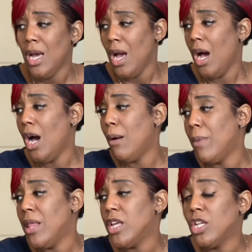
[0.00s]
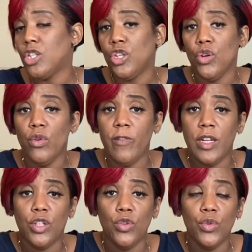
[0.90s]
And then two, if I
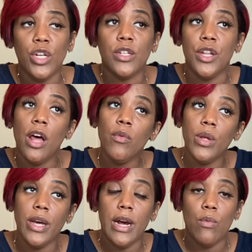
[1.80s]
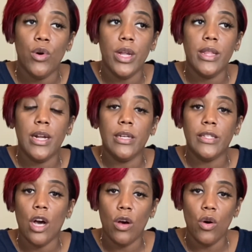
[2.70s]
do, there's another one that I wanted that I
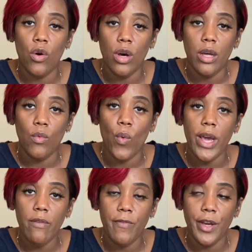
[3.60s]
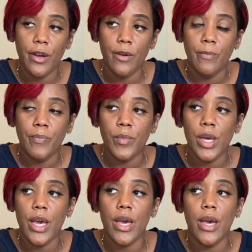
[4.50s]
saw on Wayfair,
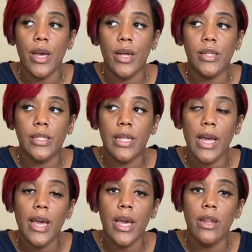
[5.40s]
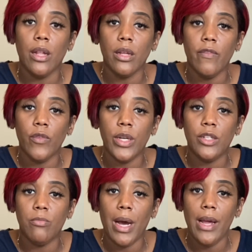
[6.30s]
and they can't deliver it
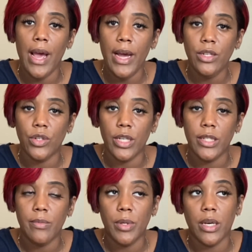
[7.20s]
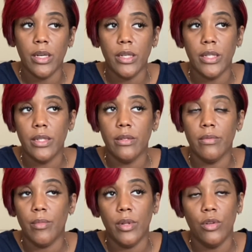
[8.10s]
to my address because
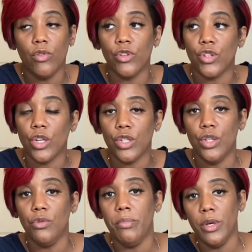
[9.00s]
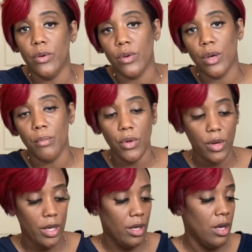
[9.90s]
I'm a new construction, new build
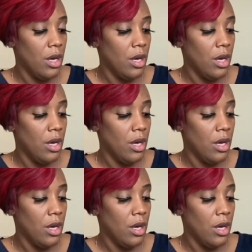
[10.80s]
community.